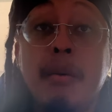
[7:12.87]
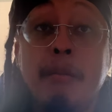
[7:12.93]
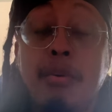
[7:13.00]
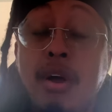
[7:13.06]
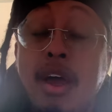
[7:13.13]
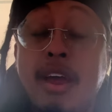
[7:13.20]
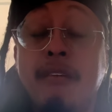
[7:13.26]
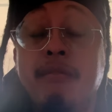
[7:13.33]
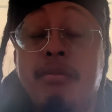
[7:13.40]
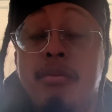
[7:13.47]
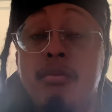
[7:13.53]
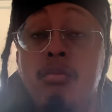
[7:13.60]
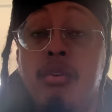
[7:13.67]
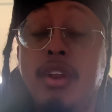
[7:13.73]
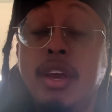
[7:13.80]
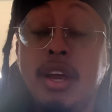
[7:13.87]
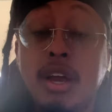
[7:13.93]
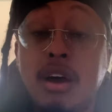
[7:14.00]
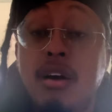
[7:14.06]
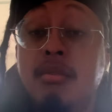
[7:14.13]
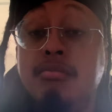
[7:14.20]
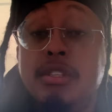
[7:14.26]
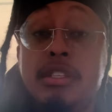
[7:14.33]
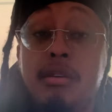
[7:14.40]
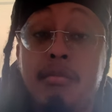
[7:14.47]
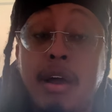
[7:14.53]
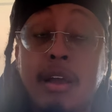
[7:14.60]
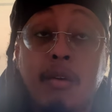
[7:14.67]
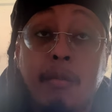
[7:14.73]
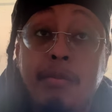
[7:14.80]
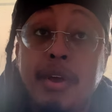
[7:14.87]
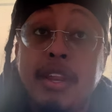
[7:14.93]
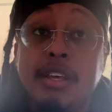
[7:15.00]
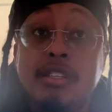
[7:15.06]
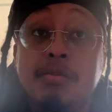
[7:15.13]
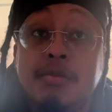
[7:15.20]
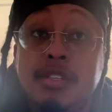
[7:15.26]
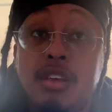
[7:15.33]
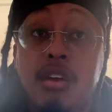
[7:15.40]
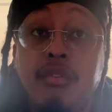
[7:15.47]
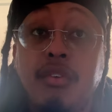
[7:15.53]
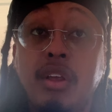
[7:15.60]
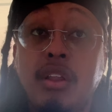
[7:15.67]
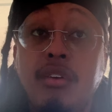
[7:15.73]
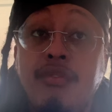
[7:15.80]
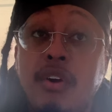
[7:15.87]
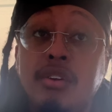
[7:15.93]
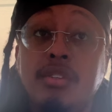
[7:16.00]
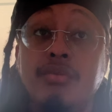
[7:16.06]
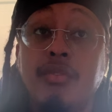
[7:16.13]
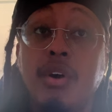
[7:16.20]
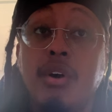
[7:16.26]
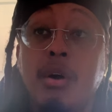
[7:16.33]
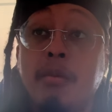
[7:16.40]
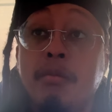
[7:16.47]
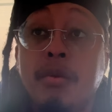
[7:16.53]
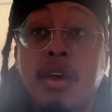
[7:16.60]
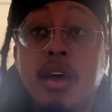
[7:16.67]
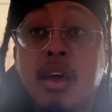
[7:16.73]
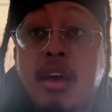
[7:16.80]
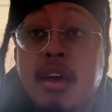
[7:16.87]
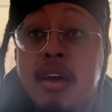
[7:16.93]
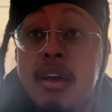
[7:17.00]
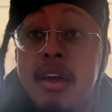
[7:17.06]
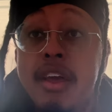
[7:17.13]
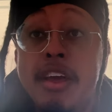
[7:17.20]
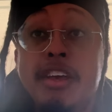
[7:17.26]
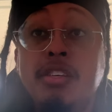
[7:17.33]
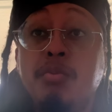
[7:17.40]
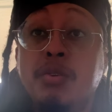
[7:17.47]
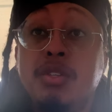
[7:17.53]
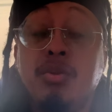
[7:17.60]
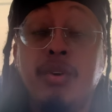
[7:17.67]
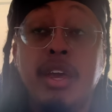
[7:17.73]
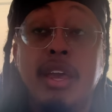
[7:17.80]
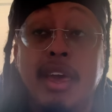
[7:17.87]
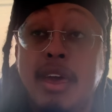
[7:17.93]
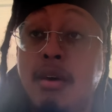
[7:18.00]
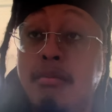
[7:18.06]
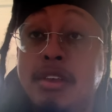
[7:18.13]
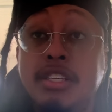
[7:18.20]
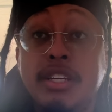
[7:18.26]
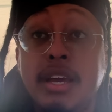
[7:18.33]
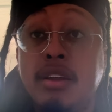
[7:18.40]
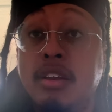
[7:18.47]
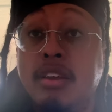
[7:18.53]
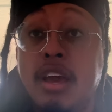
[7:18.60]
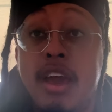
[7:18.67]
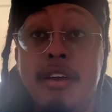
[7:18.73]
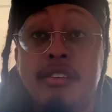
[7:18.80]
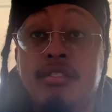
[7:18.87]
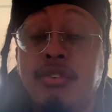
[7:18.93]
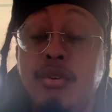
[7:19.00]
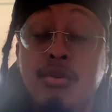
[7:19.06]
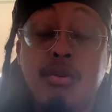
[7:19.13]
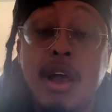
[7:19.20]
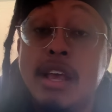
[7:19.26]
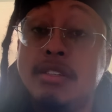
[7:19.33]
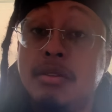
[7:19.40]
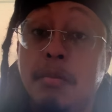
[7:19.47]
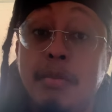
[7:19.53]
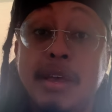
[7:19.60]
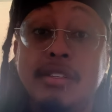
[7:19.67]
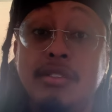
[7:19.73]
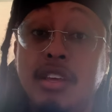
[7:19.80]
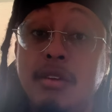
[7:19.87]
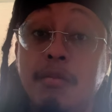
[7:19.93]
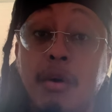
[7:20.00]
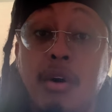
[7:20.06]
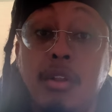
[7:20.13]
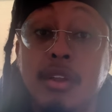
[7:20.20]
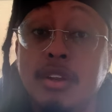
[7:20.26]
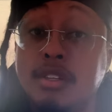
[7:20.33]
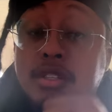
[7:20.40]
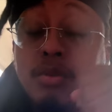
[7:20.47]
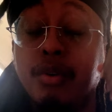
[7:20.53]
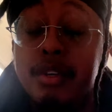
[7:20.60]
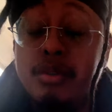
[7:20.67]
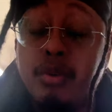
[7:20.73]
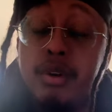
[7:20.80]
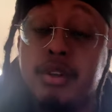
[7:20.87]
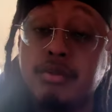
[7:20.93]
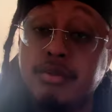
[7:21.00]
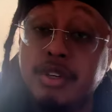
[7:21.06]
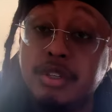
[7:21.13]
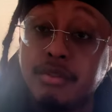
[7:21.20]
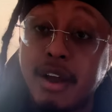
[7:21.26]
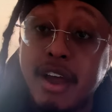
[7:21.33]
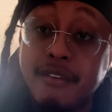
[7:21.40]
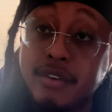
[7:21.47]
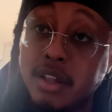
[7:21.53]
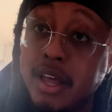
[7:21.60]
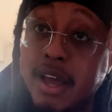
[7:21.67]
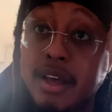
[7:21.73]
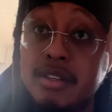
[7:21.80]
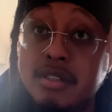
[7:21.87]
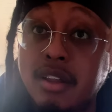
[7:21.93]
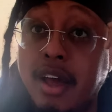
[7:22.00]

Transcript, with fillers: But when it comes to Michael Penix specifically, first of all, it's between him and Jaden Daniels for who has the best deep ball in his 2023 draft class.